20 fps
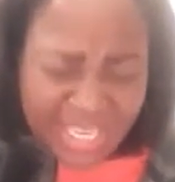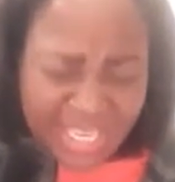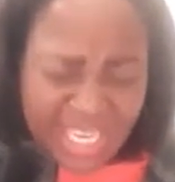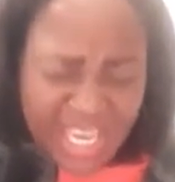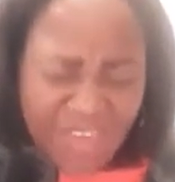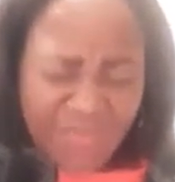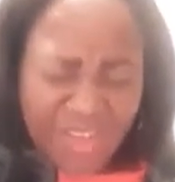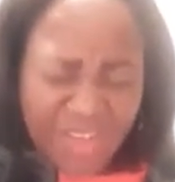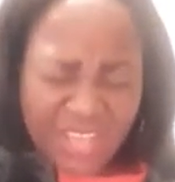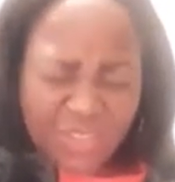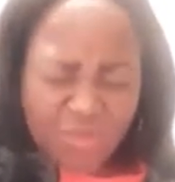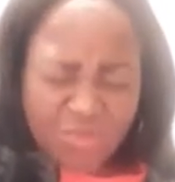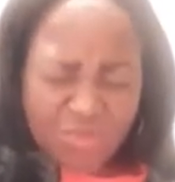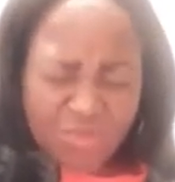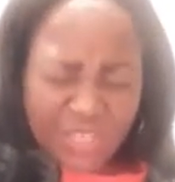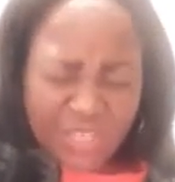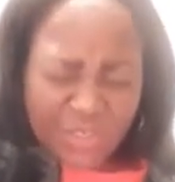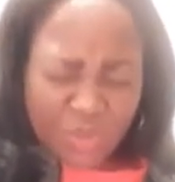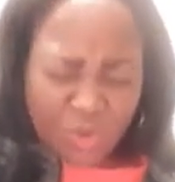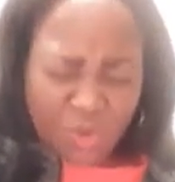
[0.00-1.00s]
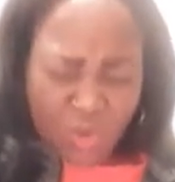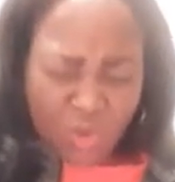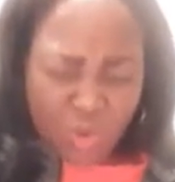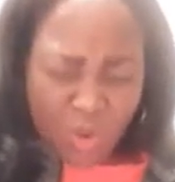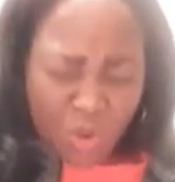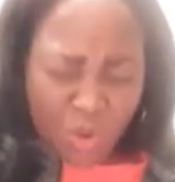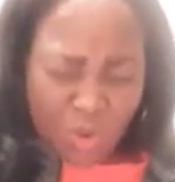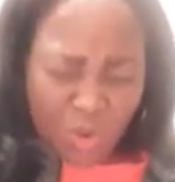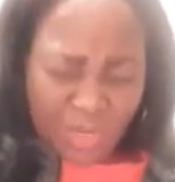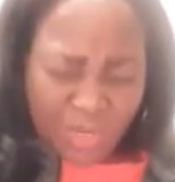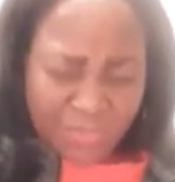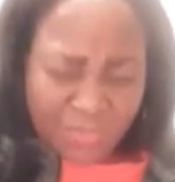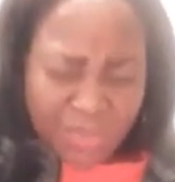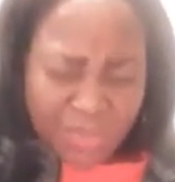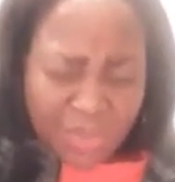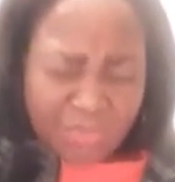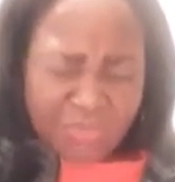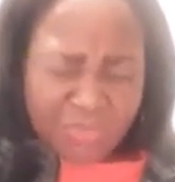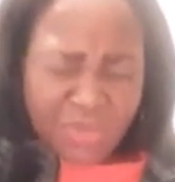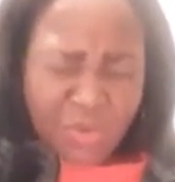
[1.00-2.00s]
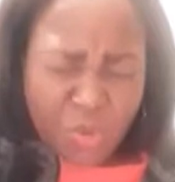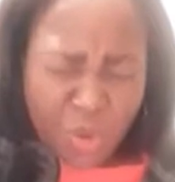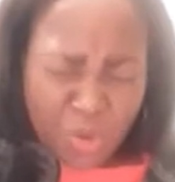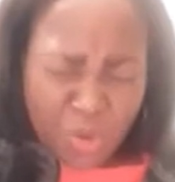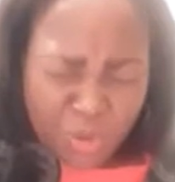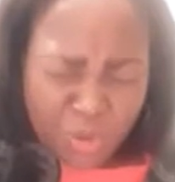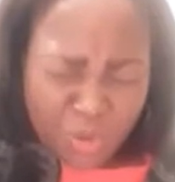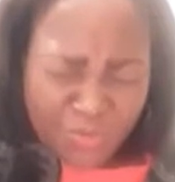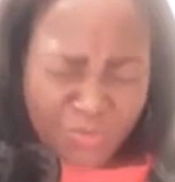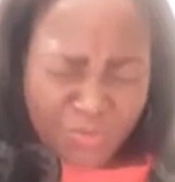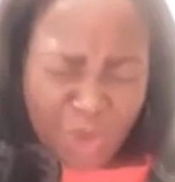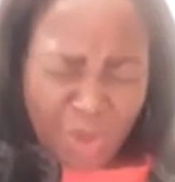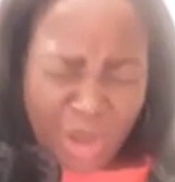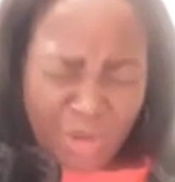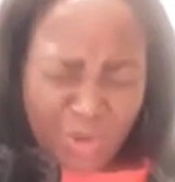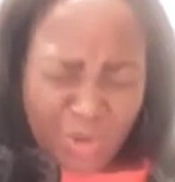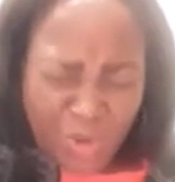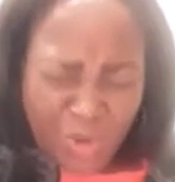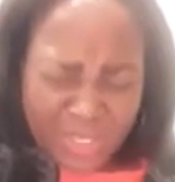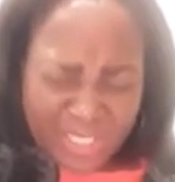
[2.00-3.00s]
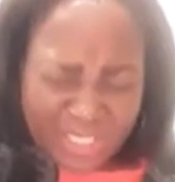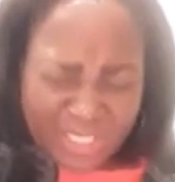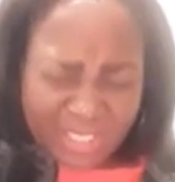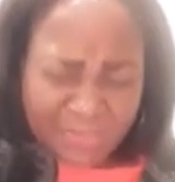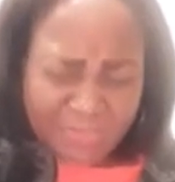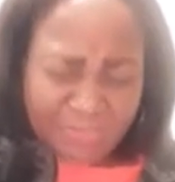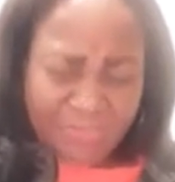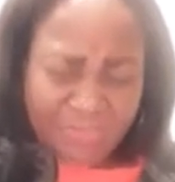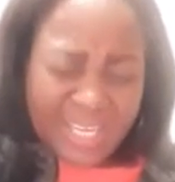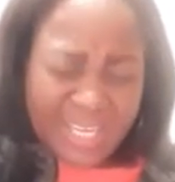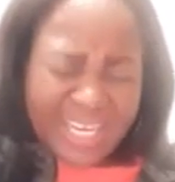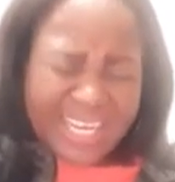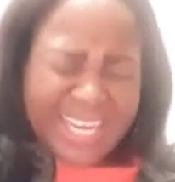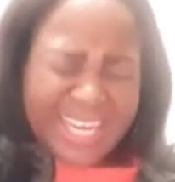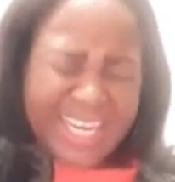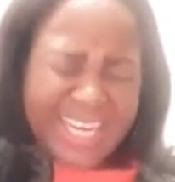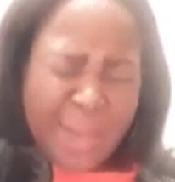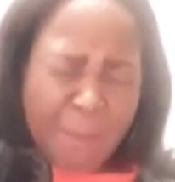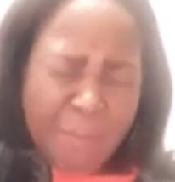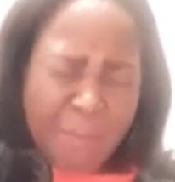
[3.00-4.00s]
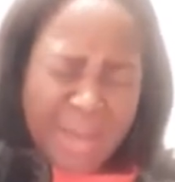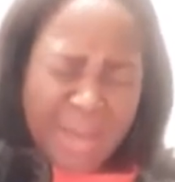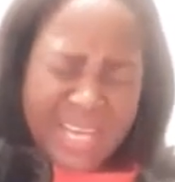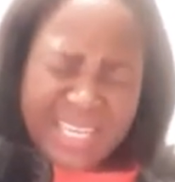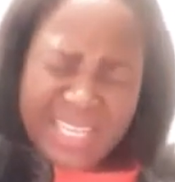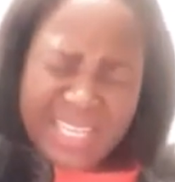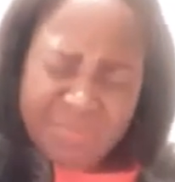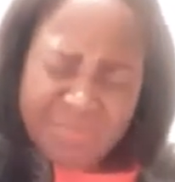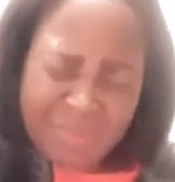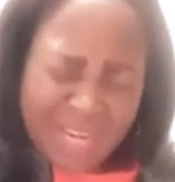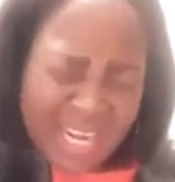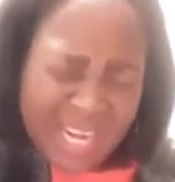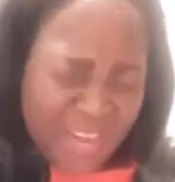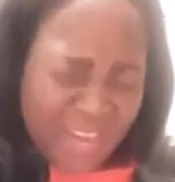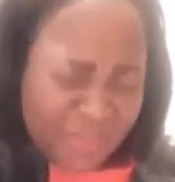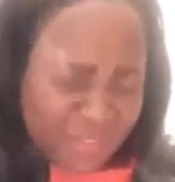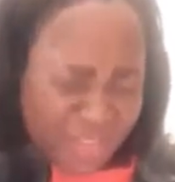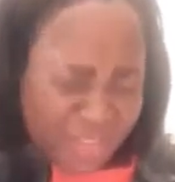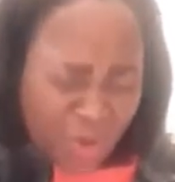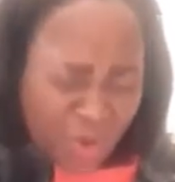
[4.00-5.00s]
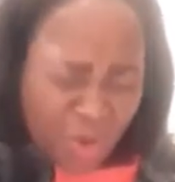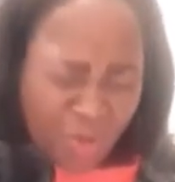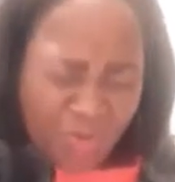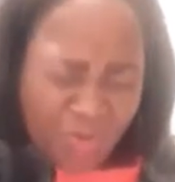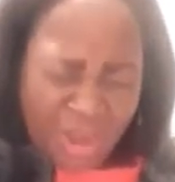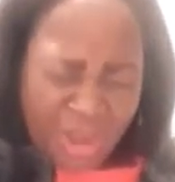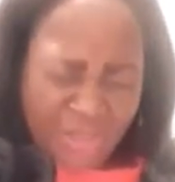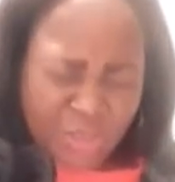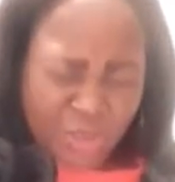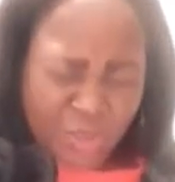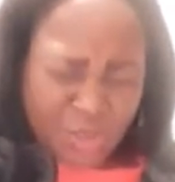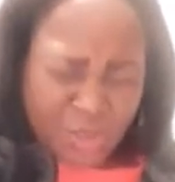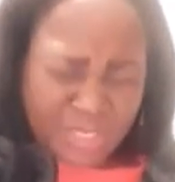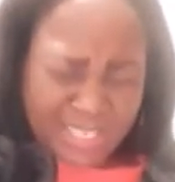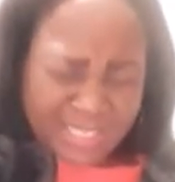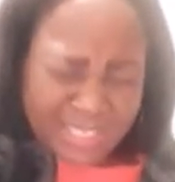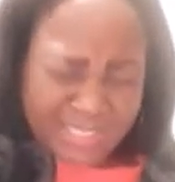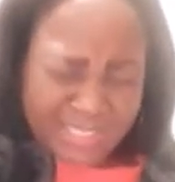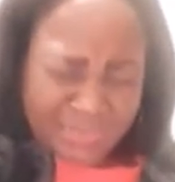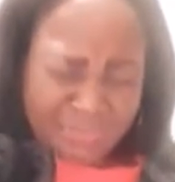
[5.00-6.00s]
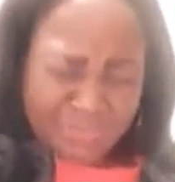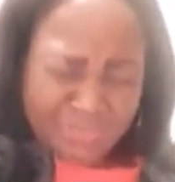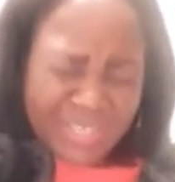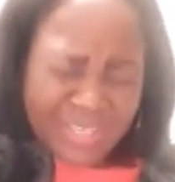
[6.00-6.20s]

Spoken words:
Give us rest, O God, because of your anointing. Let the burdens be lifted off our shoulders.